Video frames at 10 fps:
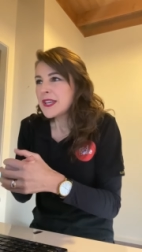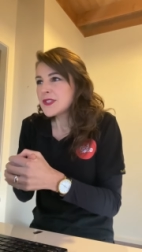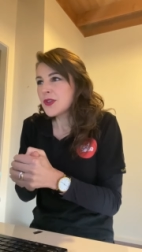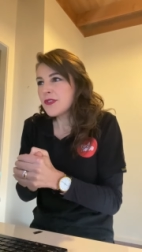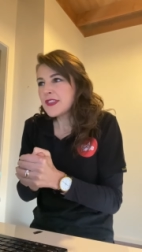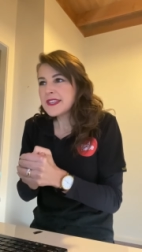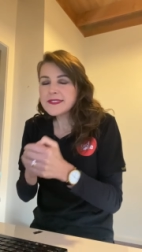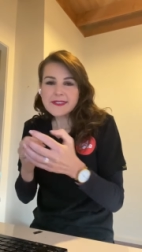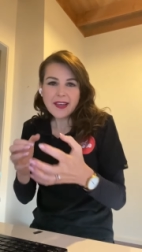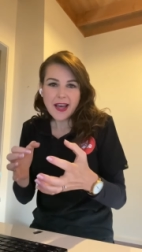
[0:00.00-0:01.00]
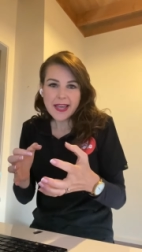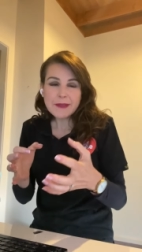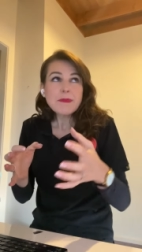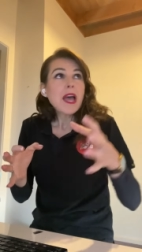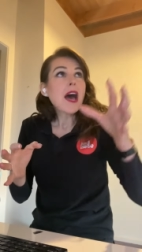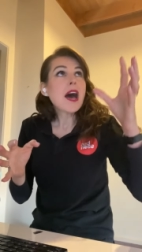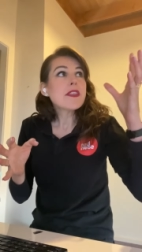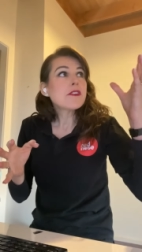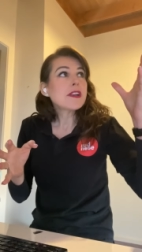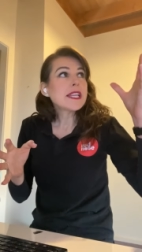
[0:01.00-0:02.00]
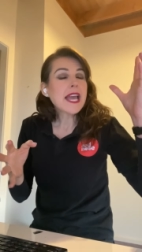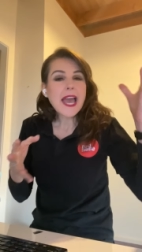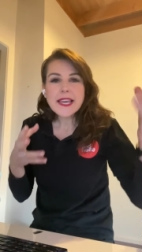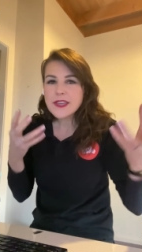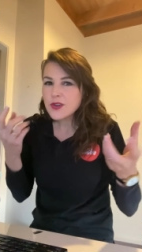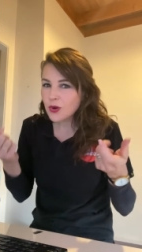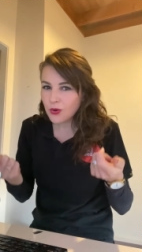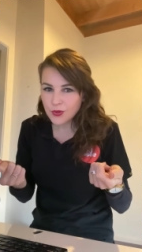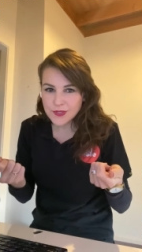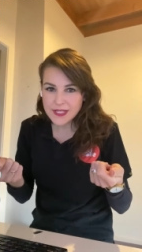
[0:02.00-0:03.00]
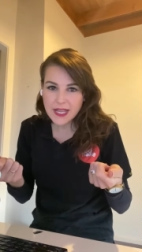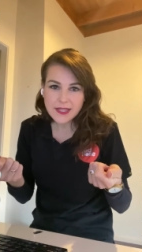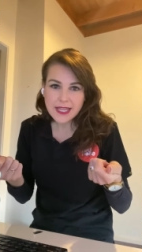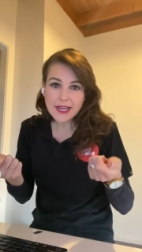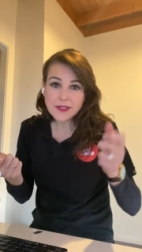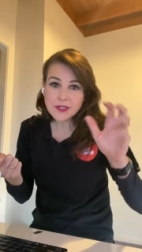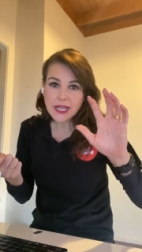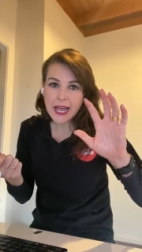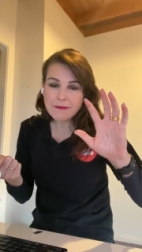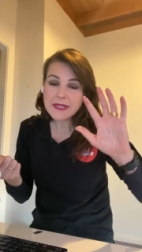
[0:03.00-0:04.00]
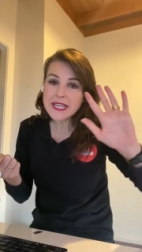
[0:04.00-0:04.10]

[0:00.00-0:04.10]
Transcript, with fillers: So things like, are there any hanging cords that, that um,